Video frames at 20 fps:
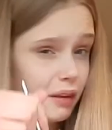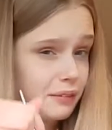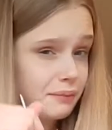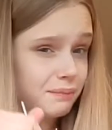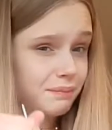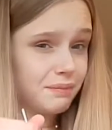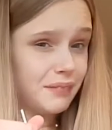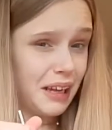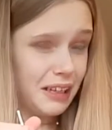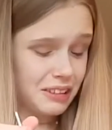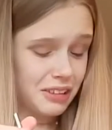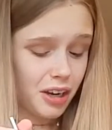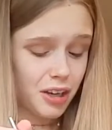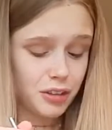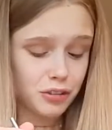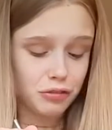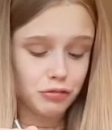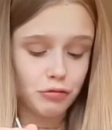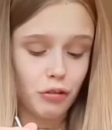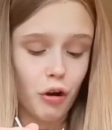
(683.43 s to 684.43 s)
That's kind of
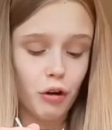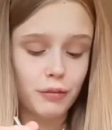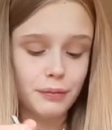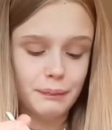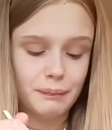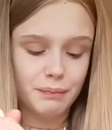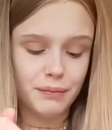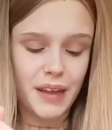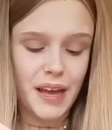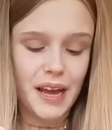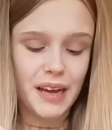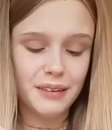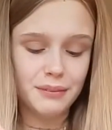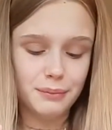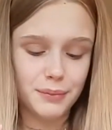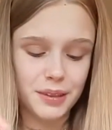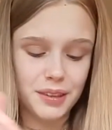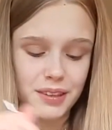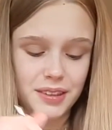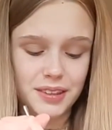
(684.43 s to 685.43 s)
strong there
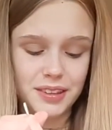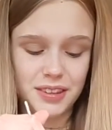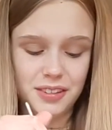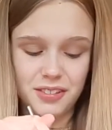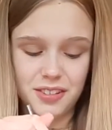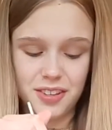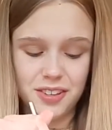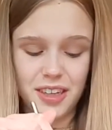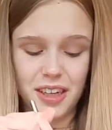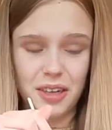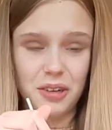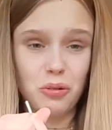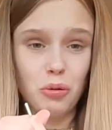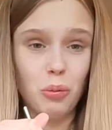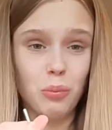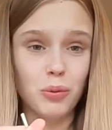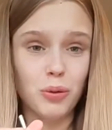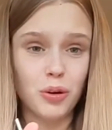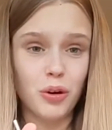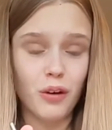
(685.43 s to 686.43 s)
because it's just like normal
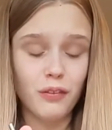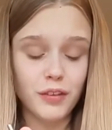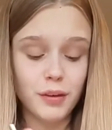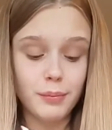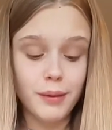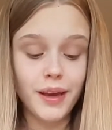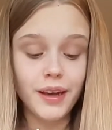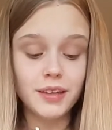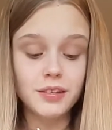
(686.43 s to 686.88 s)
coffee mix.